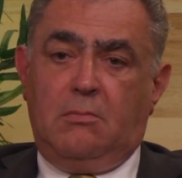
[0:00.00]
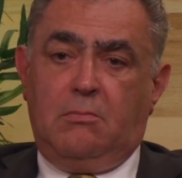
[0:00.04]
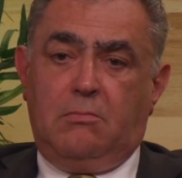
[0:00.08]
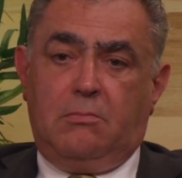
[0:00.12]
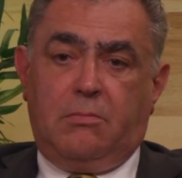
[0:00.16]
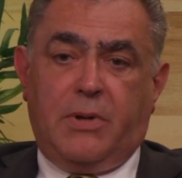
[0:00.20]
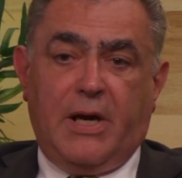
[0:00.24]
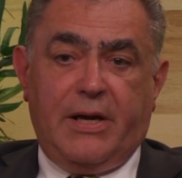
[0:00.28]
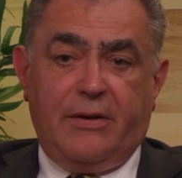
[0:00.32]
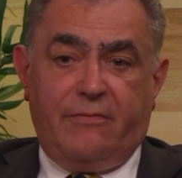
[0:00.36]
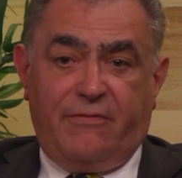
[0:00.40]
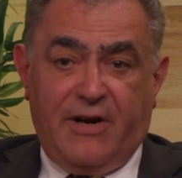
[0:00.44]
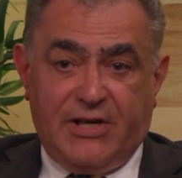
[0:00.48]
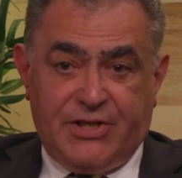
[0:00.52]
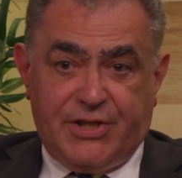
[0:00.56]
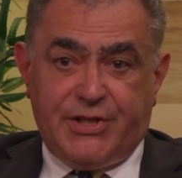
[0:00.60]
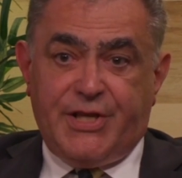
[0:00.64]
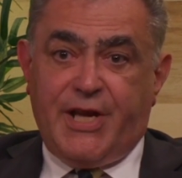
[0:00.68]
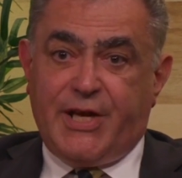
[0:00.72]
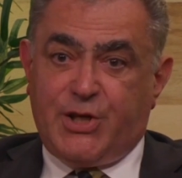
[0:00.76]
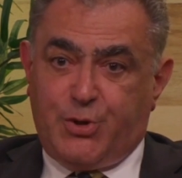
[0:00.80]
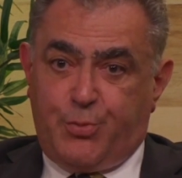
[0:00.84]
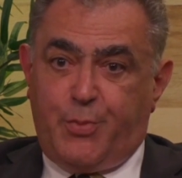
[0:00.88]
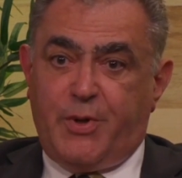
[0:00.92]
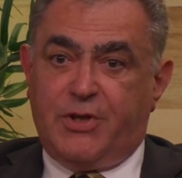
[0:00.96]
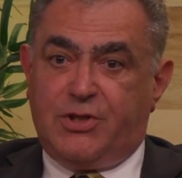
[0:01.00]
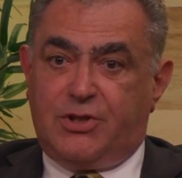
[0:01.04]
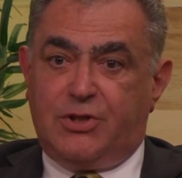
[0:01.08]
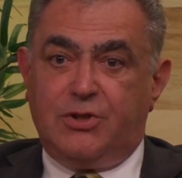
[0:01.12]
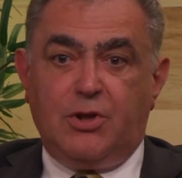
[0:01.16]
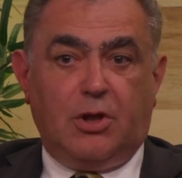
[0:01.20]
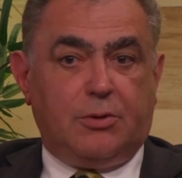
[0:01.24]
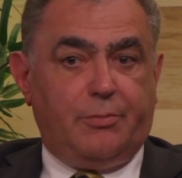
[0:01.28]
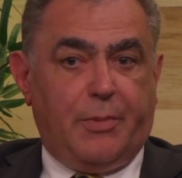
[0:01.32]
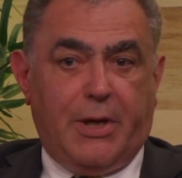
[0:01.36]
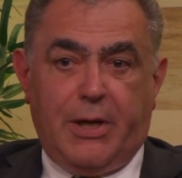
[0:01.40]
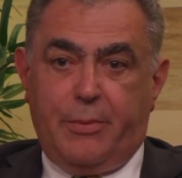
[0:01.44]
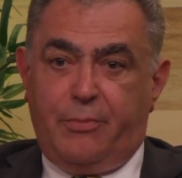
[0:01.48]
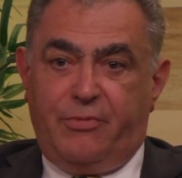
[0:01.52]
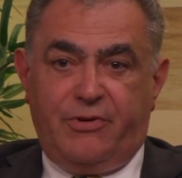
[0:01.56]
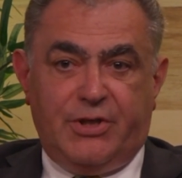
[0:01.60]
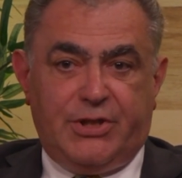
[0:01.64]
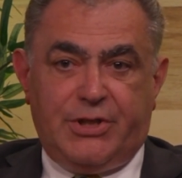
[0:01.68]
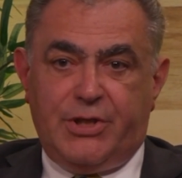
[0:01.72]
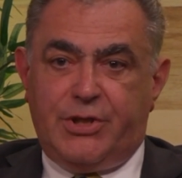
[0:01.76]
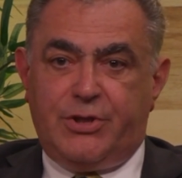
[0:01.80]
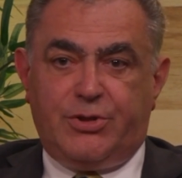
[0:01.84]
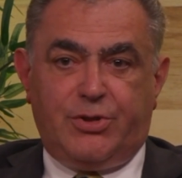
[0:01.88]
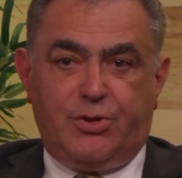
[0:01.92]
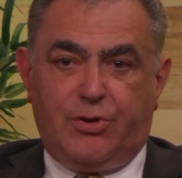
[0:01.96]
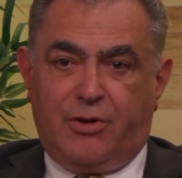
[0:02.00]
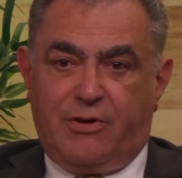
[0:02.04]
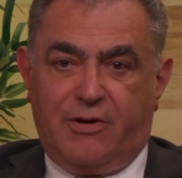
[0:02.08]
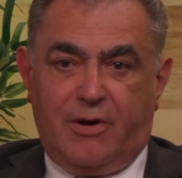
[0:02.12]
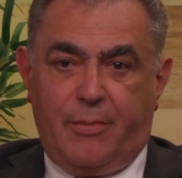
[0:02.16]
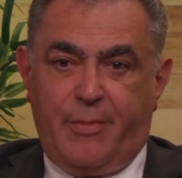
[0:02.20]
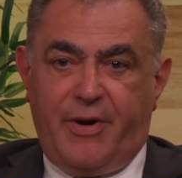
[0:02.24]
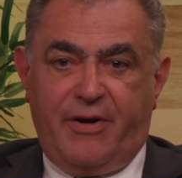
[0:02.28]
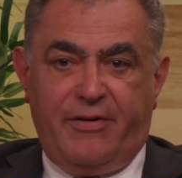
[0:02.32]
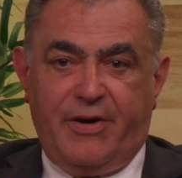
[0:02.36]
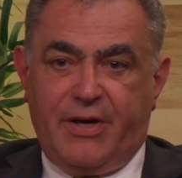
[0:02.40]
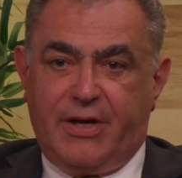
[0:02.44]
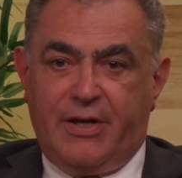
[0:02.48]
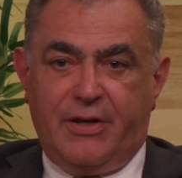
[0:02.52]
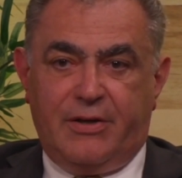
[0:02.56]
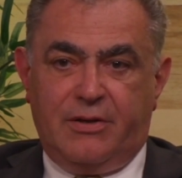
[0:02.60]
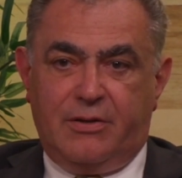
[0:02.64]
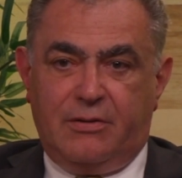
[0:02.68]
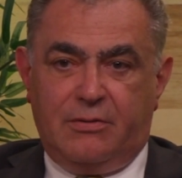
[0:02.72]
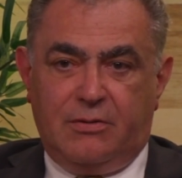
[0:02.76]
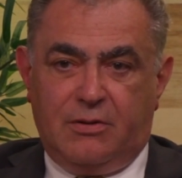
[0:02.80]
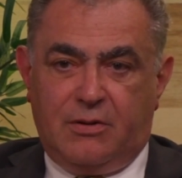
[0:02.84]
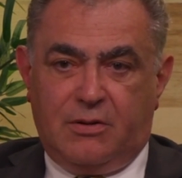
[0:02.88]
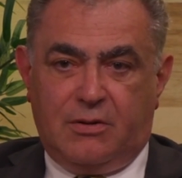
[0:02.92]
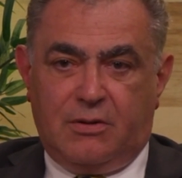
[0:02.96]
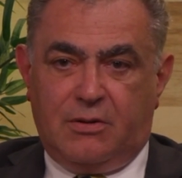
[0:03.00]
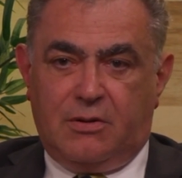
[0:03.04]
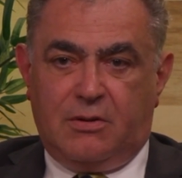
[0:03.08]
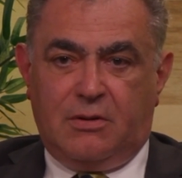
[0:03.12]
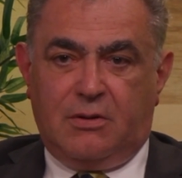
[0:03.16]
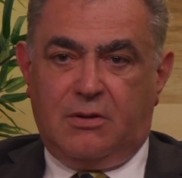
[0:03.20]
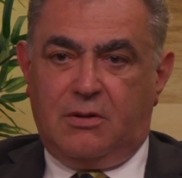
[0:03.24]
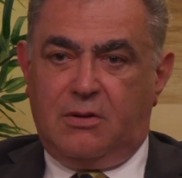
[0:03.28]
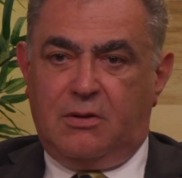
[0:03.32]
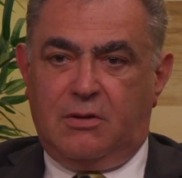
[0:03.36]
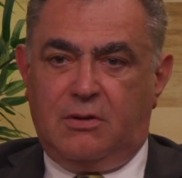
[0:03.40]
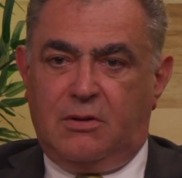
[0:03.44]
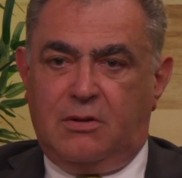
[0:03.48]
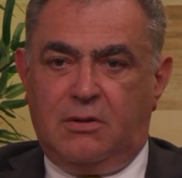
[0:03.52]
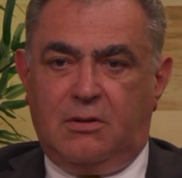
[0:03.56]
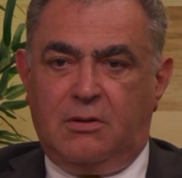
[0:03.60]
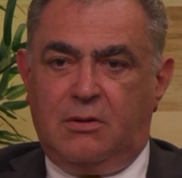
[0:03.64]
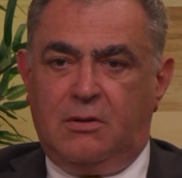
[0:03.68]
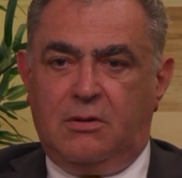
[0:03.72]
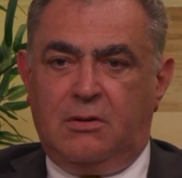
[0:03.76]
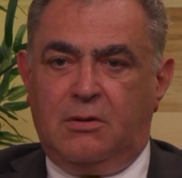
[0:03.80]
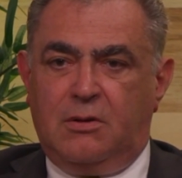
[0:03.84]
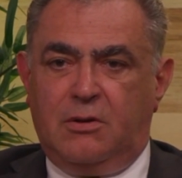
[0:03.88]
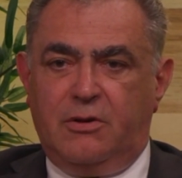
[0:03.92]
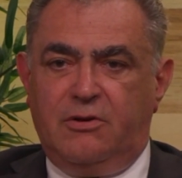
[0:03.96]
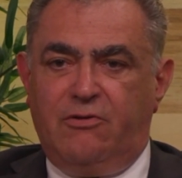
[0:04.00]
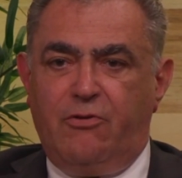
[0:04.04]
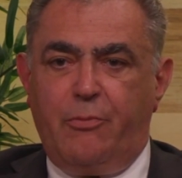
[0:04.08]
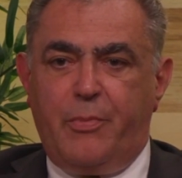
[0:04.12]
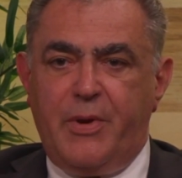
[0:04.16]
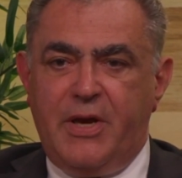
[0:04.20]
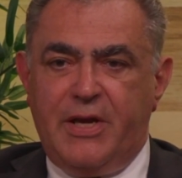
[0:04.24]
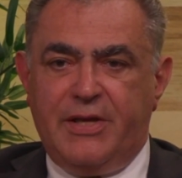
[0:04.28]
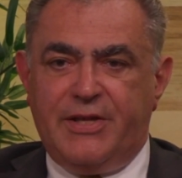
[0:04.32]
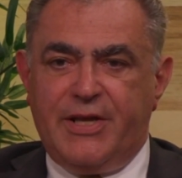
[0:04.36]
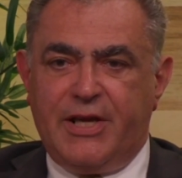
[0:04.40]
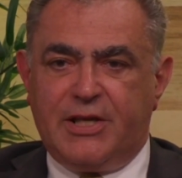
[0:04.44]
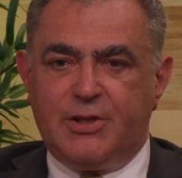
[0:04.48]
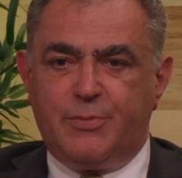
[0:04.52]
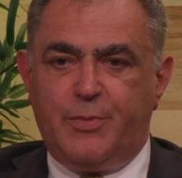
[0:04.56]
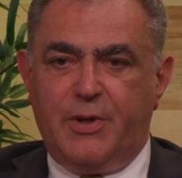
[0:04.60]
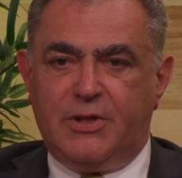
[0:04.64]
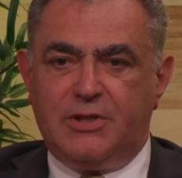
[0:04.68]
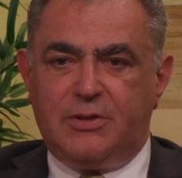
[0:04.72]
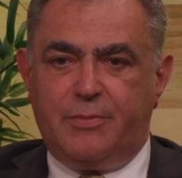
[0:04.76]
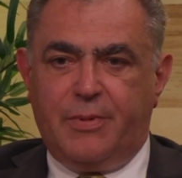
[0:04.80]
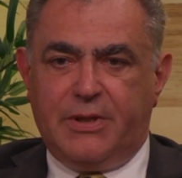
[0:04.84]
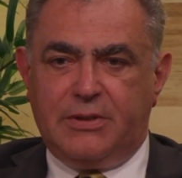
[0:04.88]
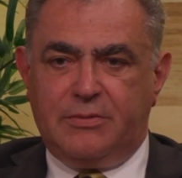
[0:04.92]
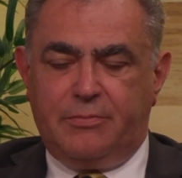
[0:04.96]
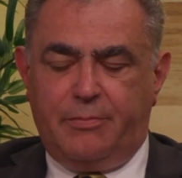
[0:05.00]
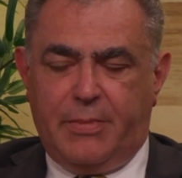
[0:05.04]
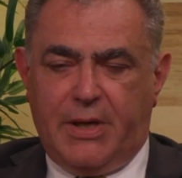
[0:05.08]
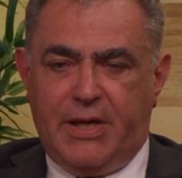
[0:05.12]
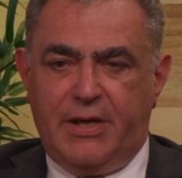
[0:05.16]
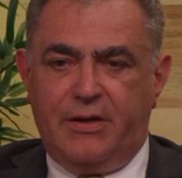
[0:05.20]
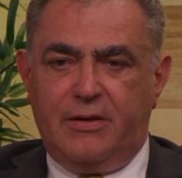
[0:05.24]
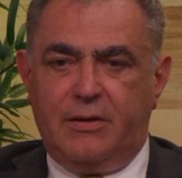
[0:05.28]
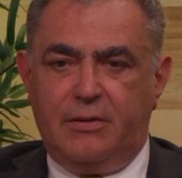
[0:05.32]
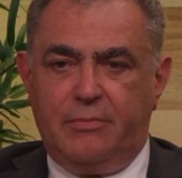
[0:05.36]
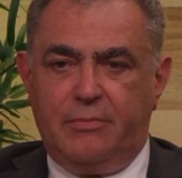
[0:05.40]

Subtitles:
Russian experts, not by British or American or European experts, but by